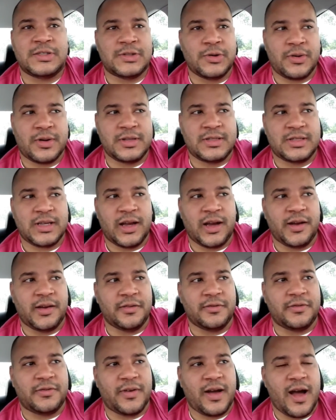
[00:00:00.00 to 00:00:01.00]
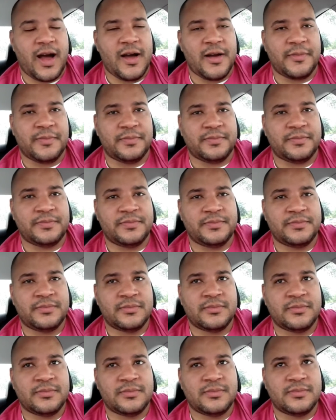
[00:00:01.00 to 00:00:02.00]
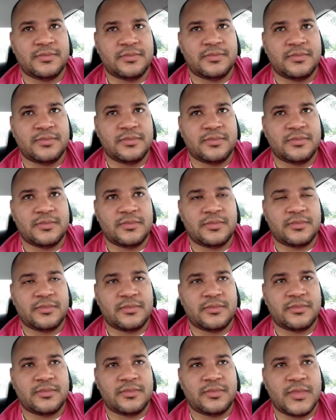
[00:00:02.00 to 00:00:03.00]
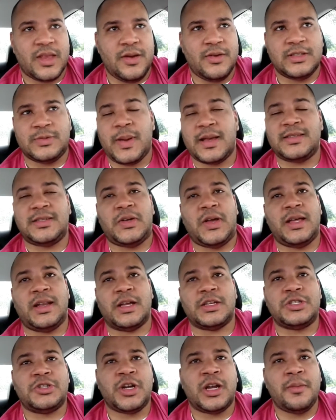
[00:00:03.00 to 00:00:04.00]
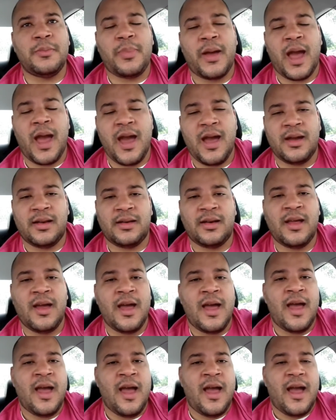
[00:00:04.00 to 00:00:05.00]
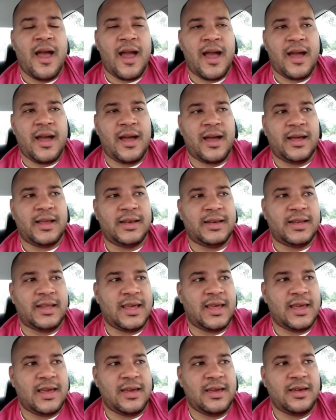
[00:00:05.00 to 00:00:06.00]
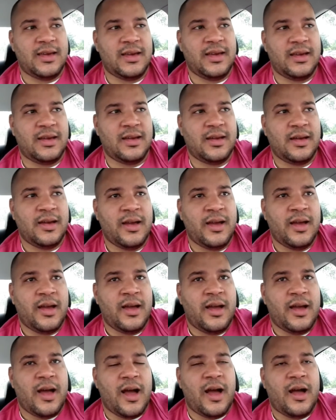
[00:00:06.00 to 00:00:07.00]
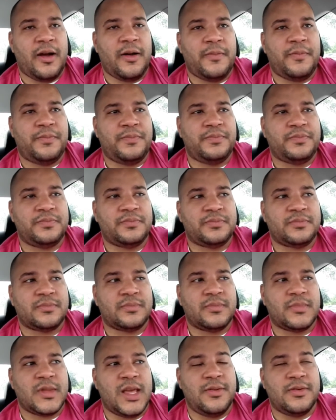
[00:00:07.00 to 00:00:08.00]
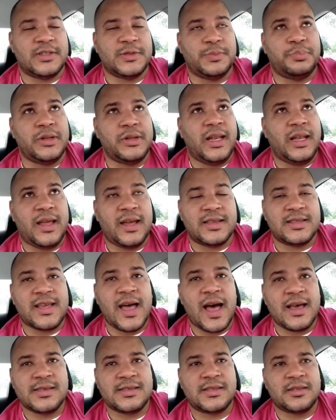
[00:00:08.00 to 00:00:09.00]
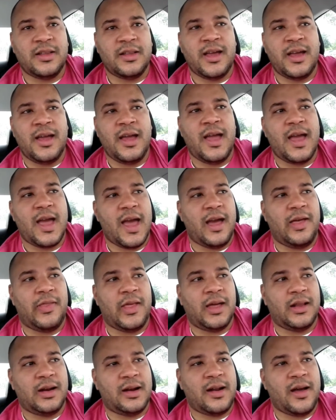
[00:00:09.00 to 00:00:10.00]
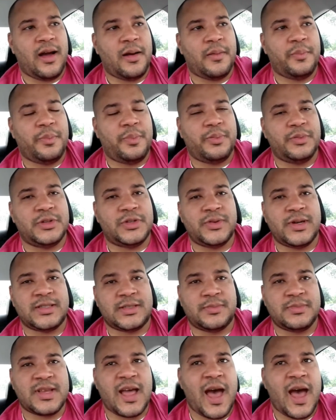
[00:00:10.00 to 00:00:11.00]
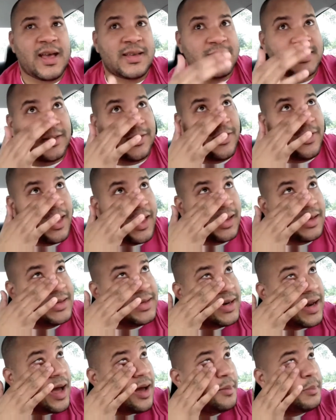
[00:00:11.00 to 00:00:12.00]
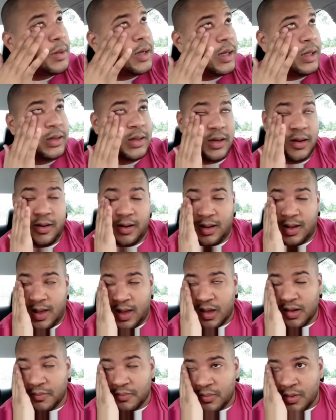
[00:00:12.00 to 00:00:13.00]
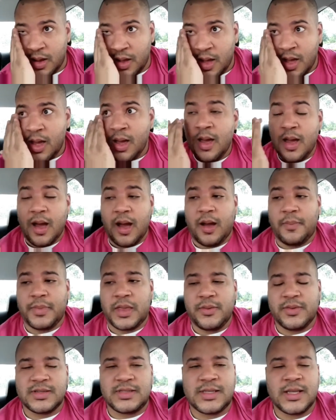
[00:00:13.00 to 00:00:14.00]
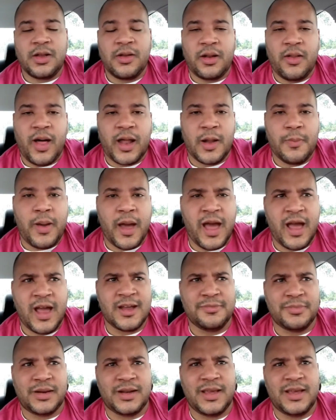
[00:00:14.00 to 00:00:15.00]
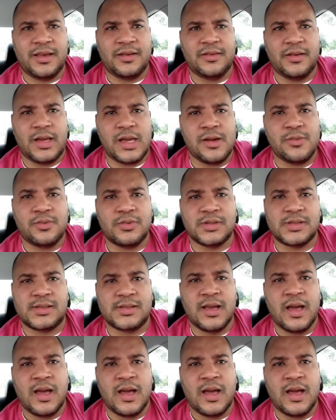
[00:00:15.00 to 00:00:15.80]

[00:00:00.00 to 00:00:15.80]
he was basically in extreme pain, and he was bleeding intestinally, and they ended up doing some tests, and then they ended up clearing him. He was still in a lot of pain, but he was physically getting better, starting to heal.